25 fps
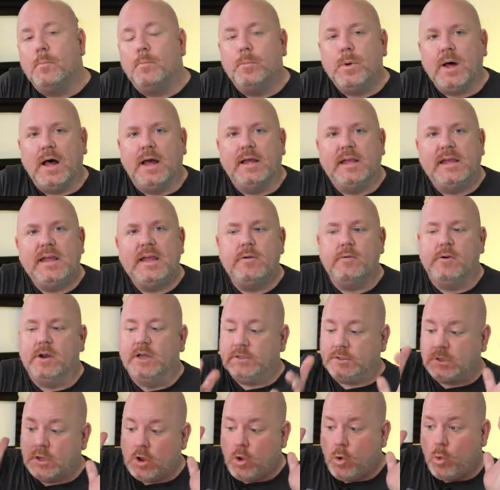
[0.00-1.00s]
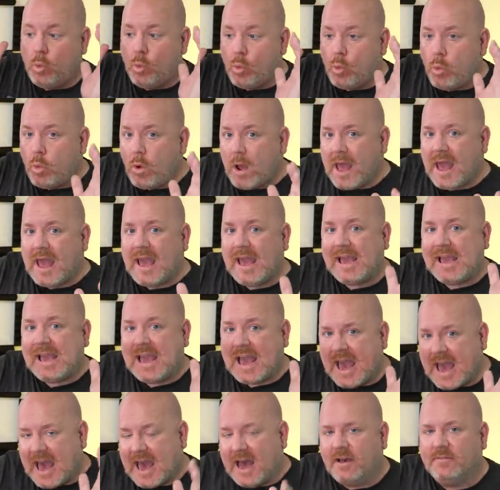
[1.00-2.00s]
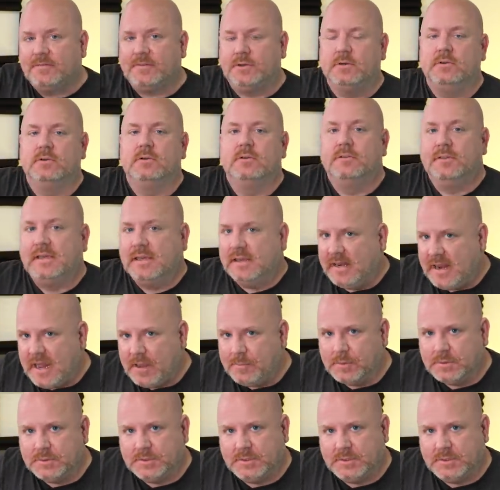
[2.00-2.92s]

But it was way after the enable